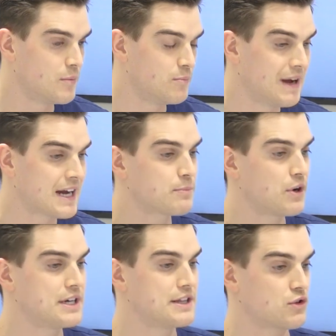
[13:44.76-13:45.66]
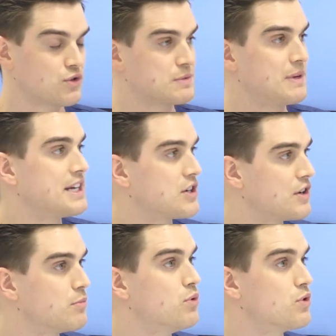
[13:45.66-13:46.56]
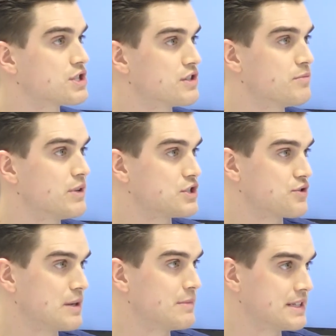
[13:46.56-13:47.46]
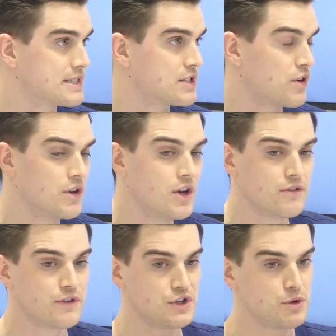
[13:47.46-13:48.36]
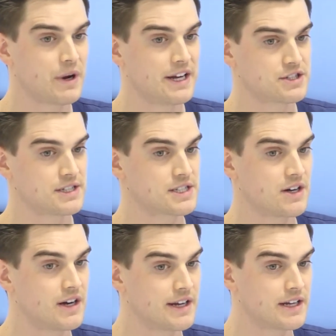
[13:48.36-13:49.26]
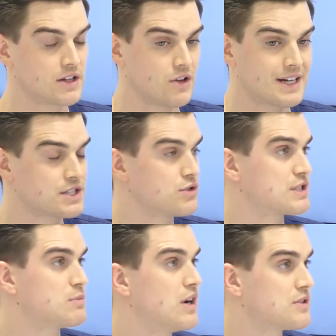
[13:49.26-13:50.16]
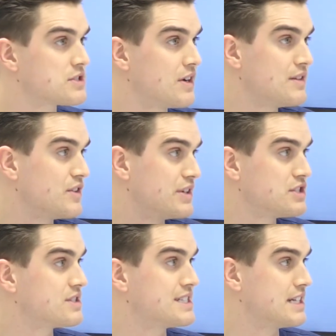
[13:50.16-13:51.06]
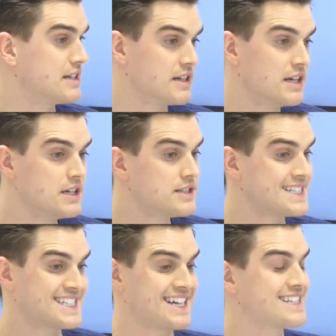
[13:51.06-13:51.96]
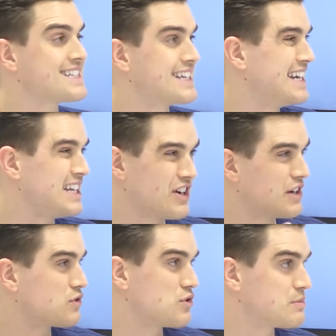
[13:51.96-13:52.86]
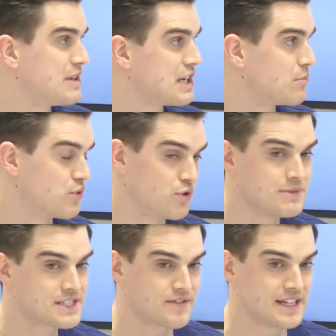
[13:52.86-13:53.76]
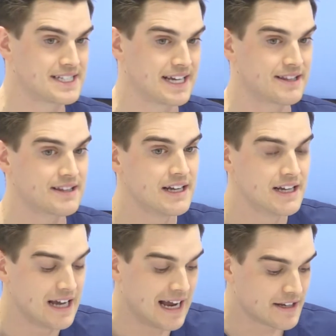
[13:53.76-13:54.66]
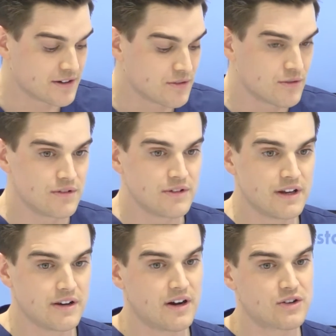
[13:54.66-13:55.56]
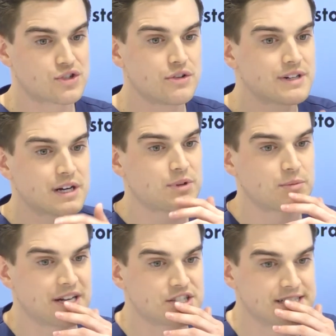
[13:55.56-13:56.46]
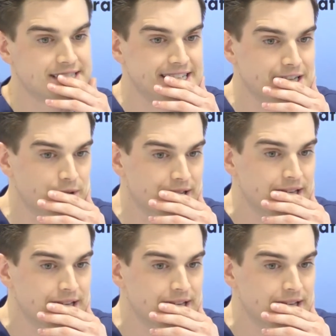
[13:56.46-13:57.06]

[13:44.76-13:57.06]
backbone in the cosmetic kind of portion of my treatment. So for new patients, I like to do a smile design if they're interested in discussing any kind of cosmetic improvements of their teeth. And I'll show you a couple of patients here where,